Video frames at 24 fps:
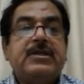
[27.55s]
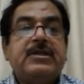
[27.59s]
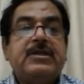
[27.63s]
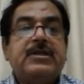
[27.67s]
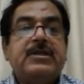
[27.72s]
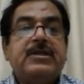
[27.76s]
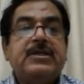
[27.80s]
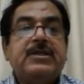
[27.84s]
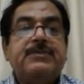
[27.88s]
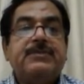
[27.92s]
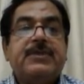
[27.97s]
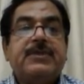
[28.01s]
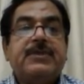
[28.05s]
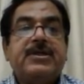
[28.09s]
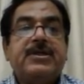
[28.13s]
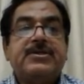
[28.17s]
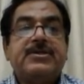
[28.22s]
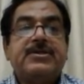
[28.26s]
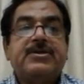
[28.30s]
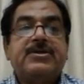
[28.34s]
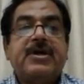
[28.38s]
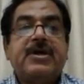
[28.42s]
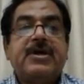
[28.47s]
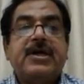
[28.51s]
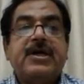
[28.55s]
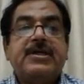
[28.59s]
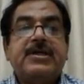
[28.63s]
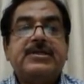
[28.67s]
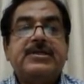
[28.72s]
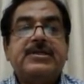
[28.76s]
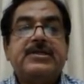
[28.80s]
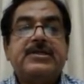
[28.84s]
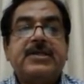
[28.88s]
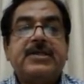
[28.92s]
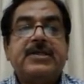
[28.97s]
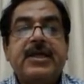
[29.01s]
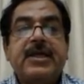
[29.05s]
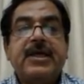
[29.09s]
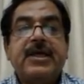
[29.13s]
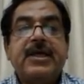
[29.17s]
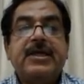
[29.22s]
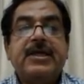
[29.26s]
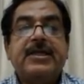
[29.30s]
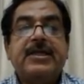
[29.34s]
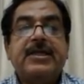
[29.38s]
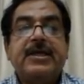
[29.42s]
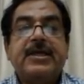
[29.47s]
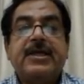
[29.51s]
These parasitoids lay
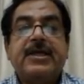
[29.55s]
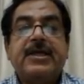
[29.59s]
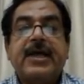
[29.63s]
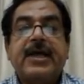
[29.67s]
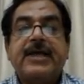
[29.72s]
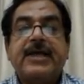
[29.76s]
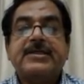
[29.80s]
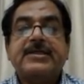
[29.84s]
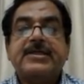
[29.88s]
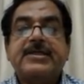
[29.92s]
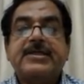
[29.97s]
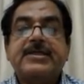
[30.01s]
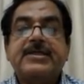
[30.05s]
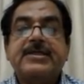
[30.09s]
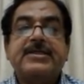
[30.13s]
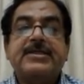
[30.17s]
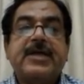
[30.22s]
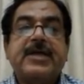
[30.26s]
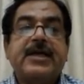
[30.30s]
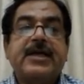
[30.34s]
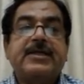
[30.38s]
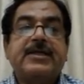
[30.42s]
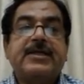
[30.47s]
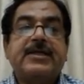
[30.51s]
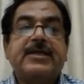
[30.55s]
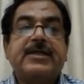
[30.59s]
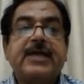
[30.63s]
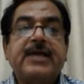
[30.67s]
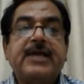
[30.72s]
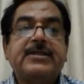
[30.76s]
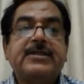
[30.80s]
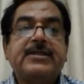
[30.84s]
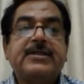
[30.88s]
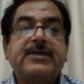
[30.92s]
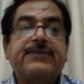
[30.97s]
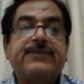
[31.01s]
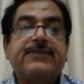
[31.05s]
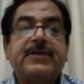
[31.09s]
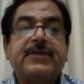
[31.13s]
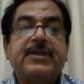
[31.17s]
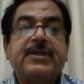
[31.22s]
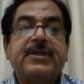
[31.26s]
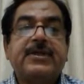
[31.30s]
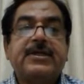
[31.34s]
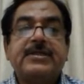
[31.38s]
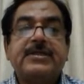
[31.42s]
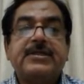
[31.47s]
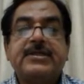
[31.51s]
their eggs inside the eggs of
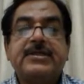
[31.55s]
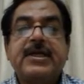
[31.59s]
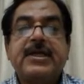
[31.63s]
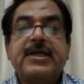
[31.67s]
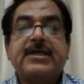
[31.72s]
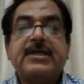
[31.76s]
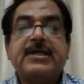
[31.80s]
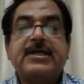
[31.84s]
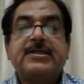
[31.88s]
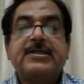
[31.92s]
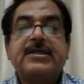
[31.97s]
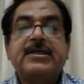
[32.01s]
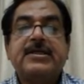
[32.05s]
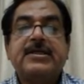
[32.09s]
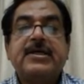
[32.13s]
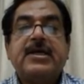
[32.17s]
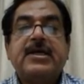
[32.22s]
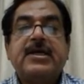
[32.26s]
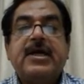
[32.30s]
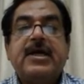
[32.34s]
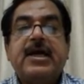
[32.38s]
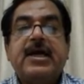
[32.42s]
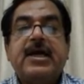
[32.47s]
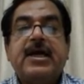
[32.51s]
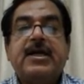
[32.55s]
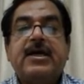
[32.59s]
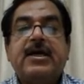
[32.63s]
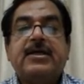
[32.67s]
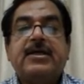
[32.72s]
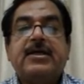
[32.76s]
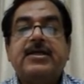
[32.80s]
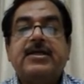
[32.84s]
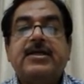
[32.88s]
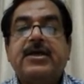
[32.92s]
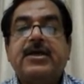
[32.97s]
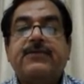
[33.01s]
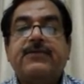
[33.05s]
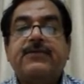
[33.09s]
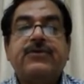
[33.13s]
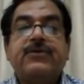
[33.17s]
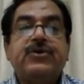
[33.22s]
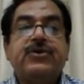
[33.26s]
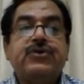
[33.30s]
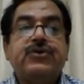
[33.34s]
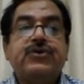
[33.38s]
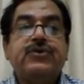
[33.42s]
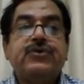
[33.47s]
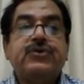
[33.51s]
other insects and are therefore
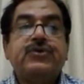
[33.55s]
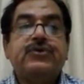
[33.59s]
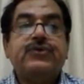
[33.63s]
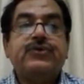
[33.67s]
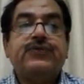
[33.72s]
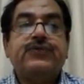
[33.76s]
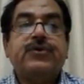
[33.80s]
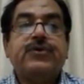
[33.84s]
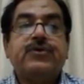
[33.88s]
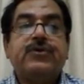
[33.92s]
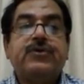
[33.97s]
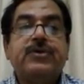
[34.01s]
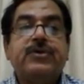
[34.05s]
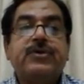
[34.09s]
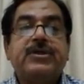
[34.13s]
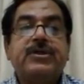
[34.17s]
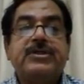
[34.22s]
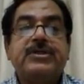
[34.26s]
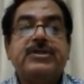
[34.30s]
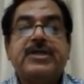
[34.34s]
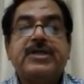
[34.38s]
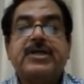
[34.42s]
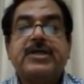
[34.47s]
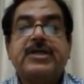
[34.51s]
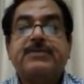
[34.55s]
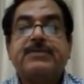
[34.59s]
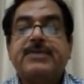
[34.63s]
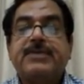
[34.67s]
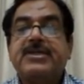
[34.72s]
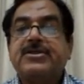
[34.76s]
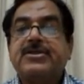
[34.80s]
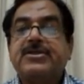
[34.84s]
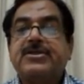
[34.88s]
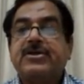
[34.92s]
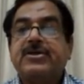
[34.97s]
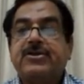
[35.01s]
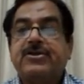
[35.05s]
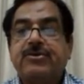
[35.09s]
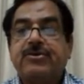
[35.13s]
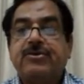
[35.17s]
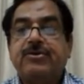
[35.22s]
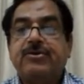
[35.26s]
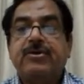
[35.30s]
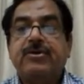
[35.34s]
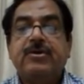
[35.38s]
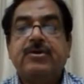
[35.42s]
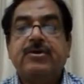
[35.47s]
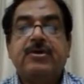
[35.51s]
used for insect pest
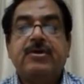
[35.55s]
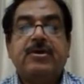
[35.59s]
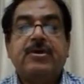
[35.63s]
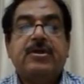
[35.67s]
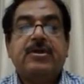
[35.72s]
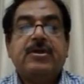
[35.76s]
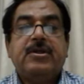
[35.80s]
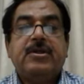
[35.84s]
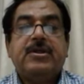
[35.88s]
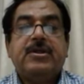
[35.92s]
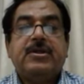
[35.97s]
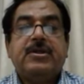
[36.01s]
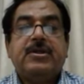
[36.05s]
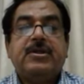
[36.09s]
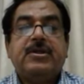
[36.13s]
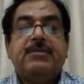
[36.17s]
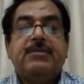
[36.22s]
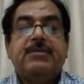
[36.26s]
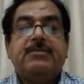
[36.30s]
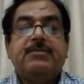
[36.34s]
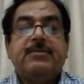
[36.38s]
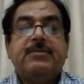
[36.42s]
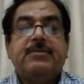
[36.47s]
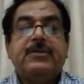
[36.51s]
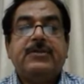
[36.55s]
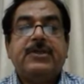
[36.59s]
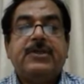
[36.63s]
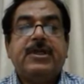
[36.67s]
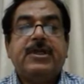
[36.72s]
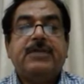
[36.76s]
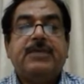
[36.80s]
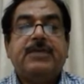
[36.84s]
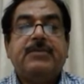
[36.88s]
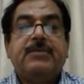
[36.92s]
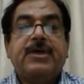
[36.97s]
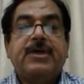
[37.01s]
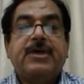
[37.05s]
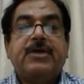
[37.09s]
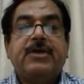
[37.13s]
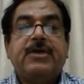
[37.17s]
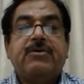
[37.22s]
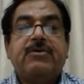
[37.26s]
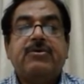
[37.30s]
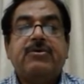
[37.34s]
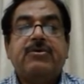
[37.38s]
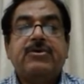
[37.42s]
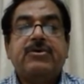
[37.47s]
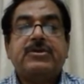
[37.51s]
control. Their main
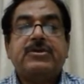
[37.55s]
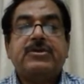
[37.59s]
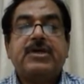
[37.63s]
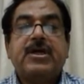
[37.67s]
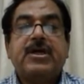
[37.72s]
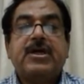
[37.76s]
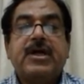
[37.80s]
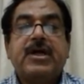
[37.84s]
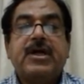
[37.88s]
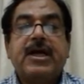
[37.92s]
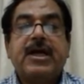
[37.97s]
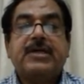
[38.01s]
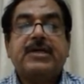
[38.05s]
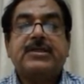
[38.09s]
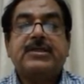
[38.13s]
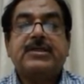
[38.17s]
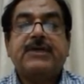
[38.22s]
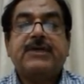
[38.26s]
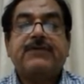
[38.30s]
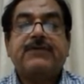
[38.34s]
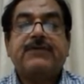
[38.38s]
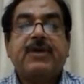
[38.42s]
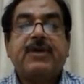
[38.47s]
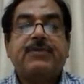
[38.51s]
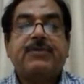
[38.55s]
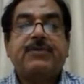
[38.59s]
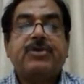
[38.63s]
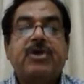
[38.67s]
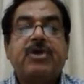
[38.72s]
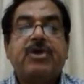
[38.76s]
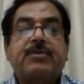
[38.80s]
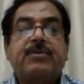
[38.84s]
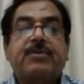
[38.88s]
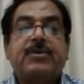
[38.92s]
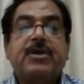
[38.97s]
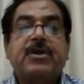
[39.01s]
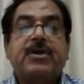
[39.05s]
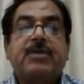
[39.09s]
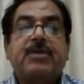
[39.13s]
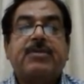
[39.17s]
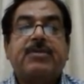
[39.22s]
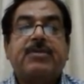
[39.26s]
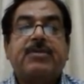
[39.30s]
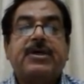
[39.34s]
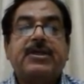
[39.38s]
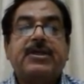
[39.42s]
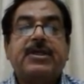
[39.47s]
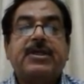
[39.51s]
hosts are eggs of Lepidoptera,
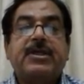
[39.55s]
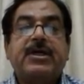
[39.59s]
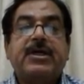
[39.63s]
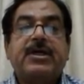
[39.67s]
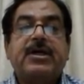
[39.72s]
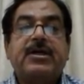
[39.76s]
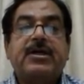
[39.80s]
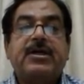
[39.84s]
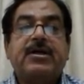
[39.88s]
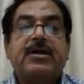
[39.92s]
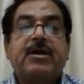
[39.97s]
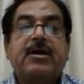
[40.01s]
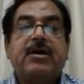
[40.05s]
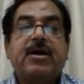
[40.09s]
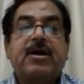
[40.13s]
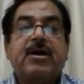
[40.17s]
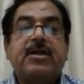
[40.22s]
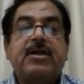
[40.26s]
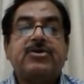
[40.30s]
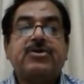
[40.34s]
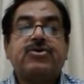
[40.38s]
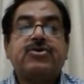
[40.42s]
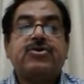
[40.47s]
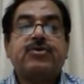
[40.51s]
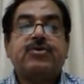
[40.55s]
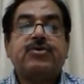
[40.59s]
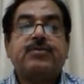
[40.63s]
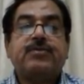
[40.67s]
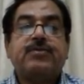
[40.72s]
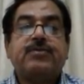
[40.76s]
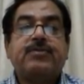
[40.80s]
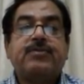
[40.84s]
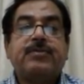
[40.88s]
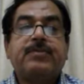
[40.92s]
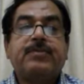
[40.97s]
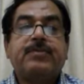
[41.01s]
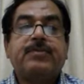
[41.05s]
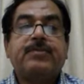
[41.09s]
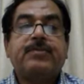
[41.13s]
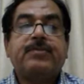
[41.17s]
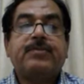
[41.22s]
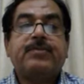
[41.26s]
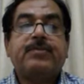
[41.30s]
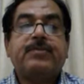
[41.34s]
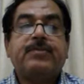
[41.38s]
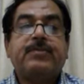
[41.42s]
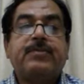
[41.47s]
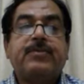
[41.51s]
but they are also
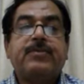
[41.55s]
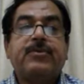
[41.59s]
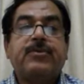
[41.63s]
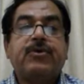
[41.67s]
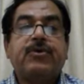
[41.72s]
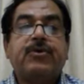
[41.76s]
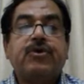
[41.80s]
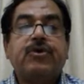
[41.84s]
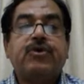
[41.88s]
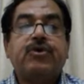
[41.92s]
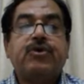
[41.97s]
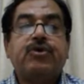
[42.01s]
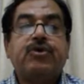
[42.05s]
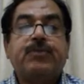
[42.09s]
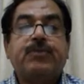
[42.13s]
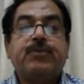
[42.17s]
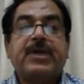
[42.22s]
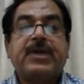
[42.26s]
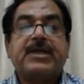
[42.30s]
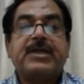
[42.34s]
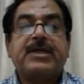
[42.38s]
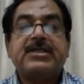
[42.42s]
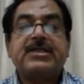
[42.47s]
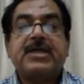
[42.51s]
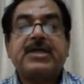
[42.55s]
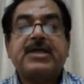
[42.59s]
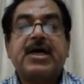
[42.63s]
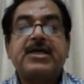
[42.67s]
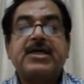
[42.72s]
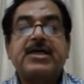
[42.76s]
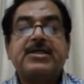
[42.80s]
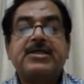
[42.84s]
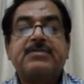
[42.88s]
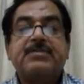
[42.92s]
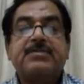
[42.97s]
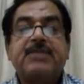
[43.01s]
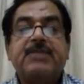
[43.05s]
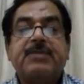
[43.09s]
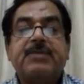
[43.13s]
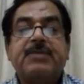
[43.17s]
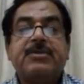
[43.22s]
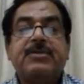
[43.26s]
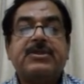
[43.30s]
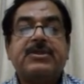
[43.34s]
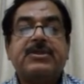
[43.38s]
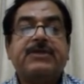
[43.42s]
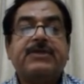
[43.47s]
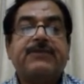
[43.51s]
known to parasitize
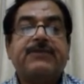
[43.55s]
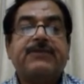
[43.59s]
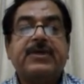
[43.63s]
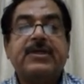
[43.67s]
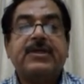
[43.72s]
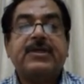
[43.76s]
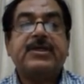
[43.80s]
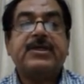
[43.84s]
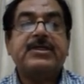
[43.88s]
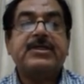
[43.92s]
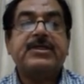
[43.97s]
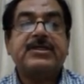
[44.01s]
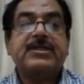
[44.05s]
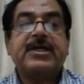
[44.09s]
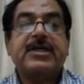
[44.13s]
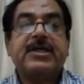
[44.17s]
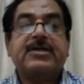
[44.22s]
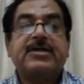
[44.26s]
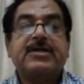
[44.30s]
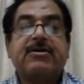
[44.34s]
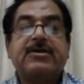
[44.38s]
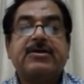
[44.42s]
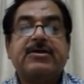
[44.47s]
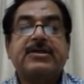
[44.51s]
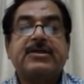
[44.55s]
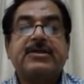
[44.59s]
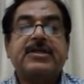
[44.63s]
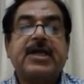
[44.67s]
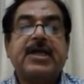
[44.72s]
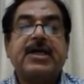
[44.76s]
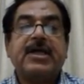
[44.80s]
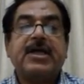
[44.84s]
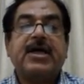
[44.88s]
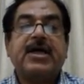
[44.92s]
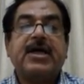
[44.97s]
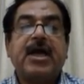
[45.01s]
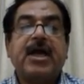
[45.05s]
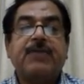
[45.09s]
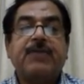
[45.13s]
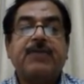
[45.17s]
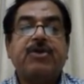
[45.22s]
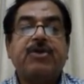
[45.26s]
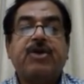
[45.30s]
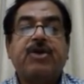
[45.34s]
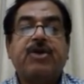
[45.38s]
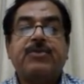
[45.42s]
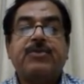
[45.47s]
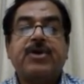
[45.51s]
members of other insect orders like
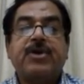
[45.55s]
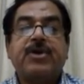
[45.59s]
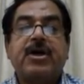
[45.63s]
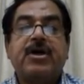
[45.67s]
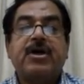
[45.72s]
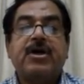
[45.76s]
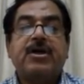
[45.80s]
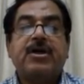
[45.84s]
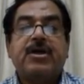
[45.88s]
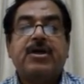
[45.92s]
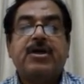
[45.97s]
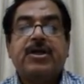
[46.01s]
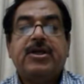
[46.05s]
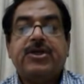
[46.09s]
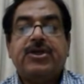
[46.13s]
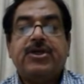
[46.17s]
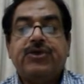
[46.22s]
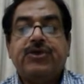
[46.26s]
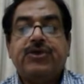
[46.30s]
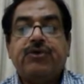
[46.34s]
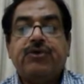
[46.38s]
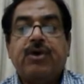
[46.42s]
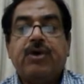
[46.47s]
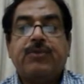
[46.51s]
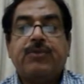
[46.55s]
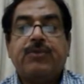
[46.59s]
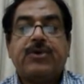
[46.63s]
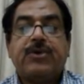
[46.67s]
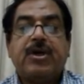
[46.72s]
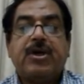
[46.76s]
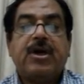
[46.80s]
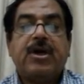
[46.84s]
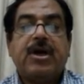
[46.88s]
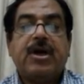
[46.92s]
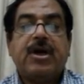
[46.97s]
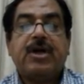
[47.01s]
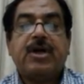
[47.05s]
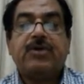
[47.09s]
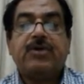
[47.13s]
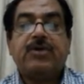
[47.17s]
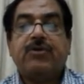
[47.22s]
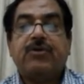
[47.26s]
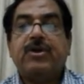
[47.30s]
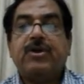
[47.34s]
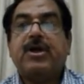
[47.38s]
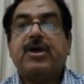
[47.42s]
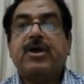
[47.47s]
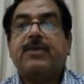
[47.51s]
Hymenoptera, Neuroptera, and
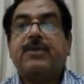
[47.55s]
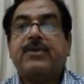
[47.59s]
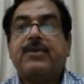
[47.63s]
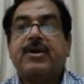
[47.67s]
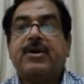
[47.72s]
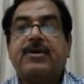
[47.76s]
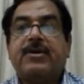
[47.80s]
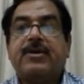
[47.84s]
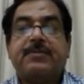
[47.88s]
Coleoptera.